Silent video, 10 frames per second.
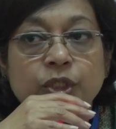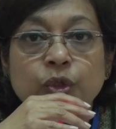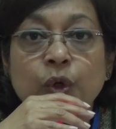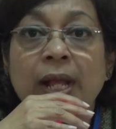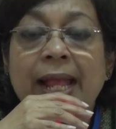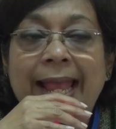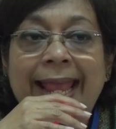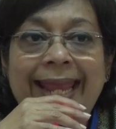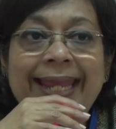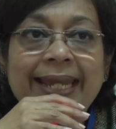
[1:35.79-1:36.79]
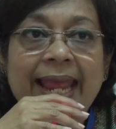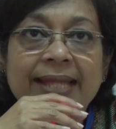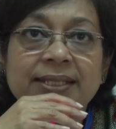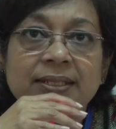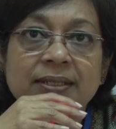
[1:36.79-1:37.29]
So in
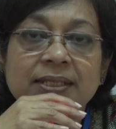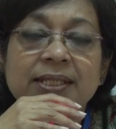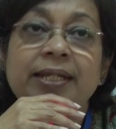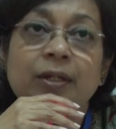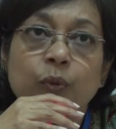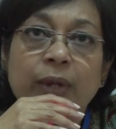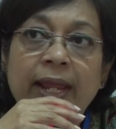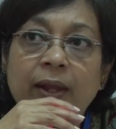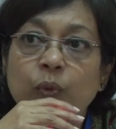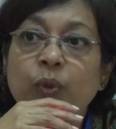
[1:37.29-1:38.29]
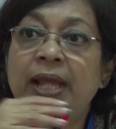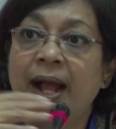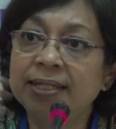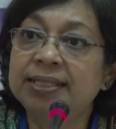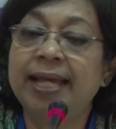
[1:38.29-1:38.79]
essence, in a way, we
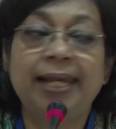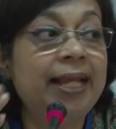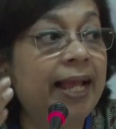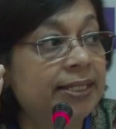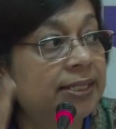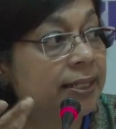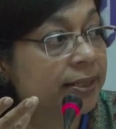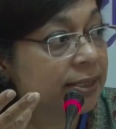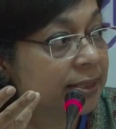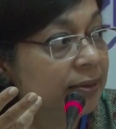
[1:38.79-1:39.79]
are selling ideas,